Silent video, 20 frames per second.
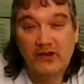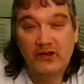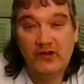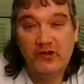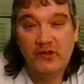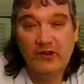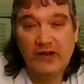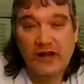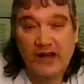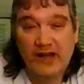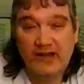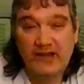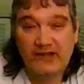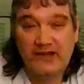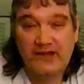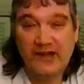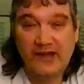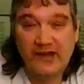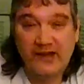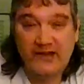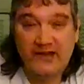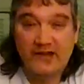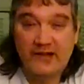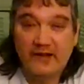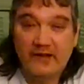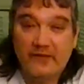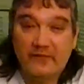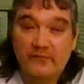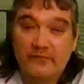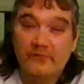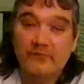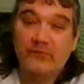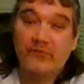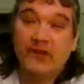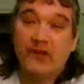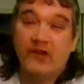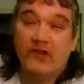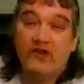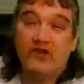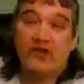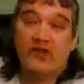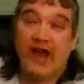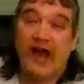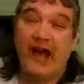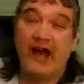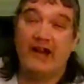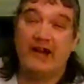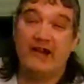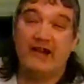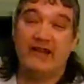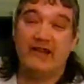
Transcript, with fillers: to the United States. China